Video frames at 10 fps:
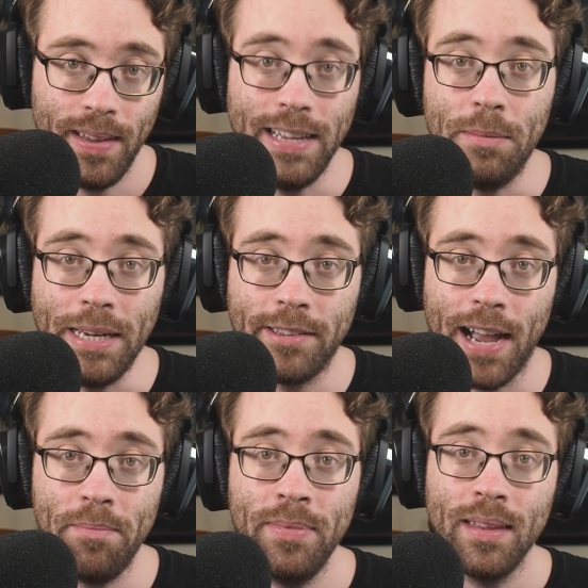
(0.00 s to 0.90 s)
In the
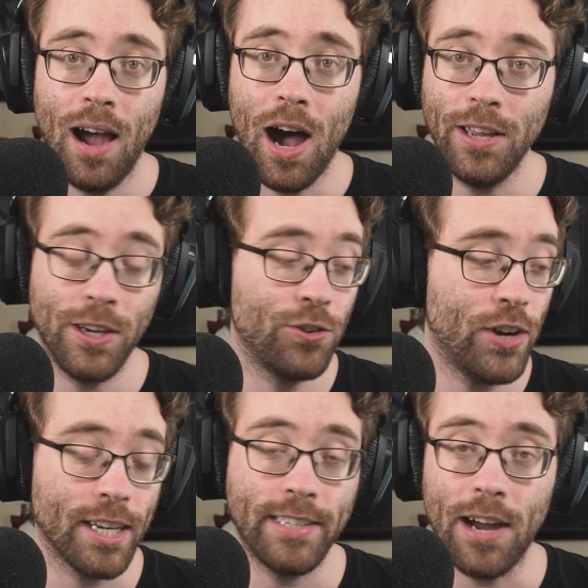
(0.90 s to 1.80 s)
meantime, you can
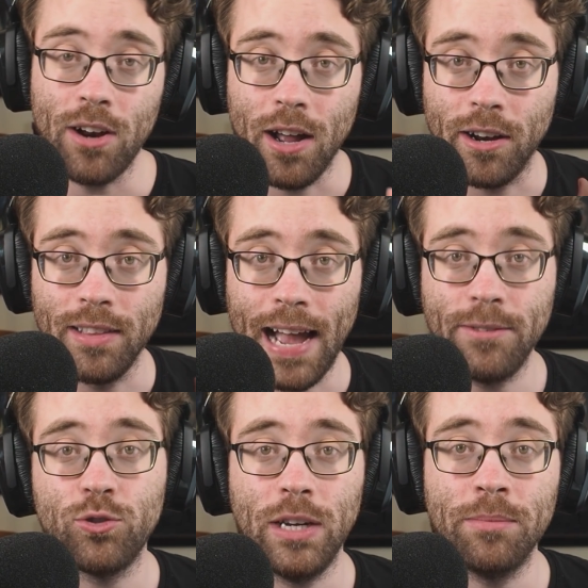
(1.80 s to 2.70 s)
check us out on our
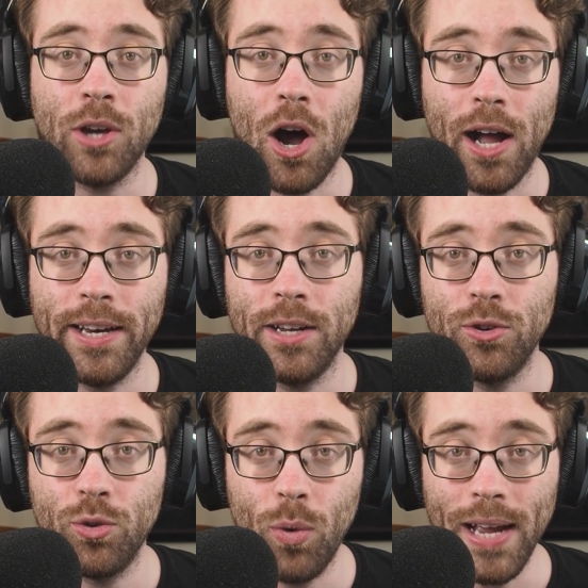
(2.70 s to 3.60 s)
live streams on
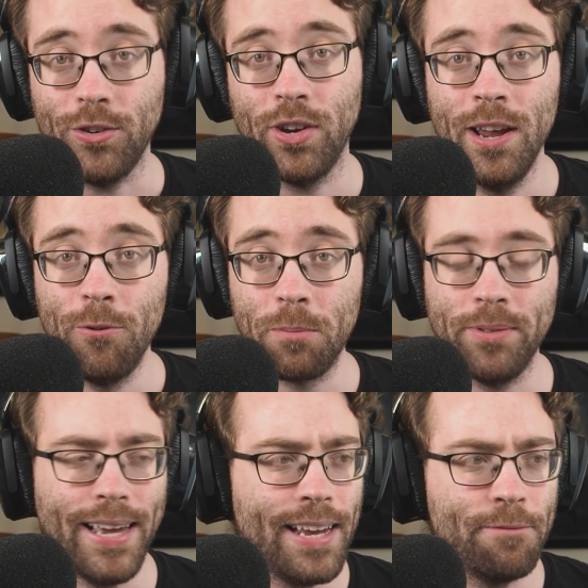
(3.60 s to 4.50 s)
Twitch. We're
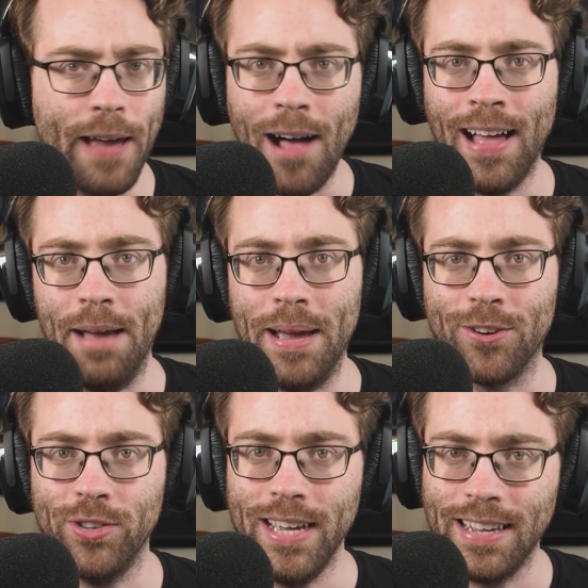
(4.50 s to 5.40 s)
playing Valheim,
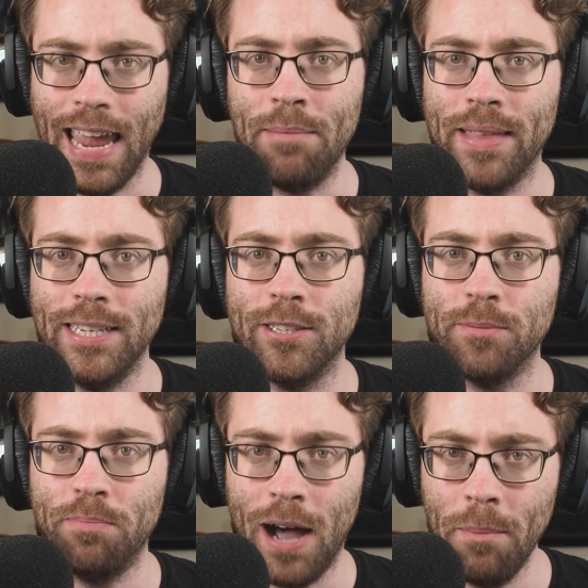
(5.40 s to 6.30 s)
actually, a game that
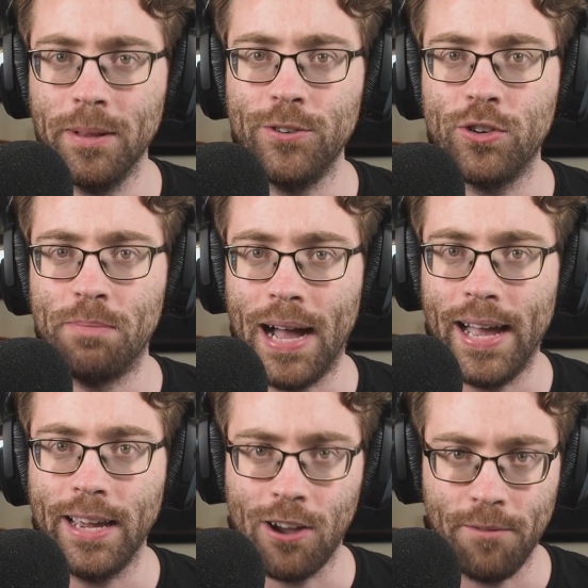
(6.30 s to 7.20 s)
is published
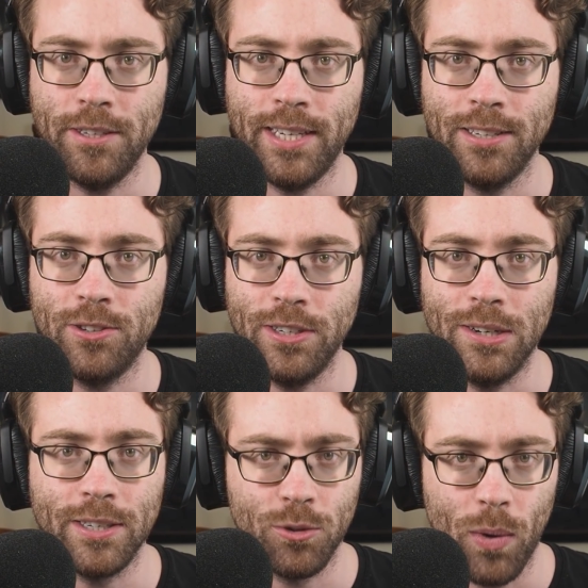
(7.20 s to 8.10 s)
by Coffee Stain
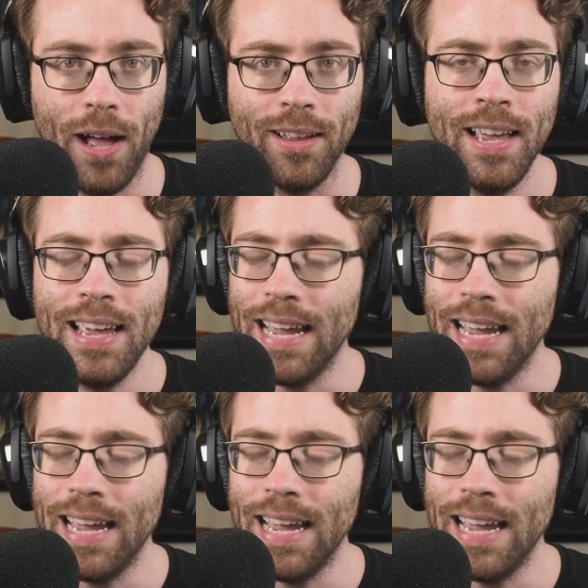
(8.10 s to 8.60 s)
Studios as well.